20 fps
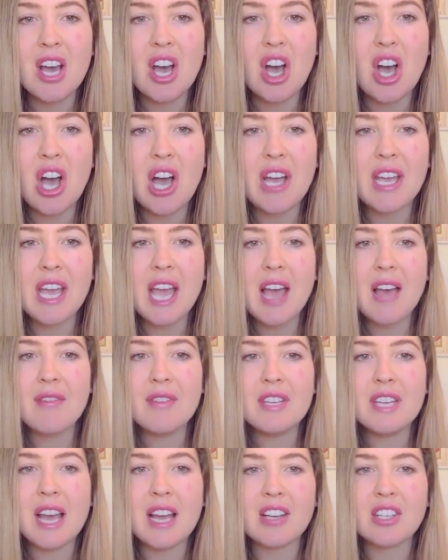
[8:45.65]
I
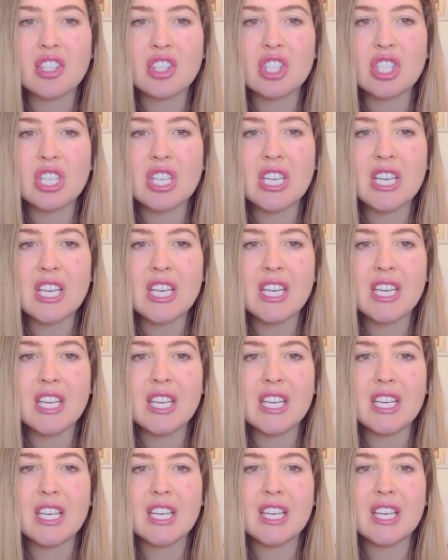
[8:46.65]
haven't
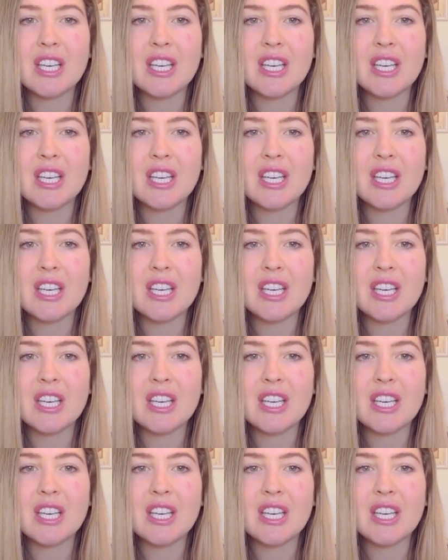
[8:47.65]
actually